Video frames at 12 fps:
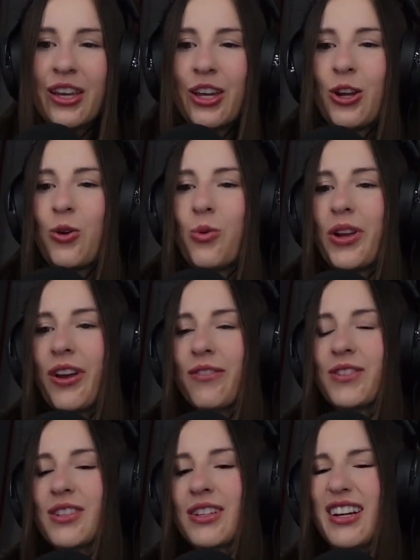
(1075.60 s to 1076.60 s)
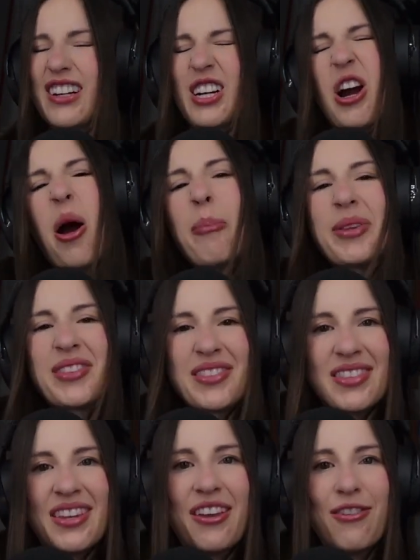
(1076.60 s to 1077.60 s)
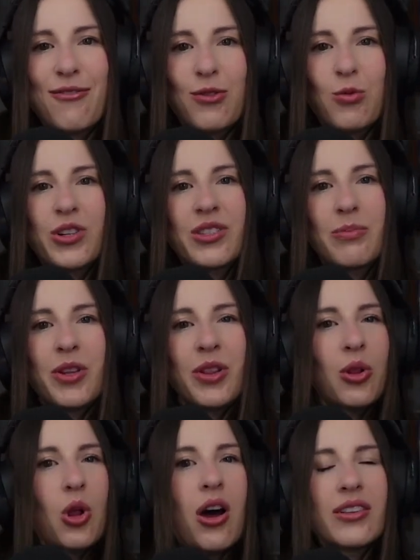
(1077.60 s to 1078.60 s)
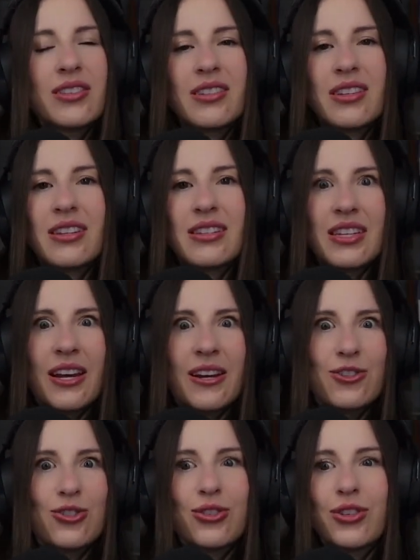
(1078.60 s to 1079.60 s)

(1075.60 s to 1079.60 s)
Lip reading: we have to kind of compensate for what's been lost in texture and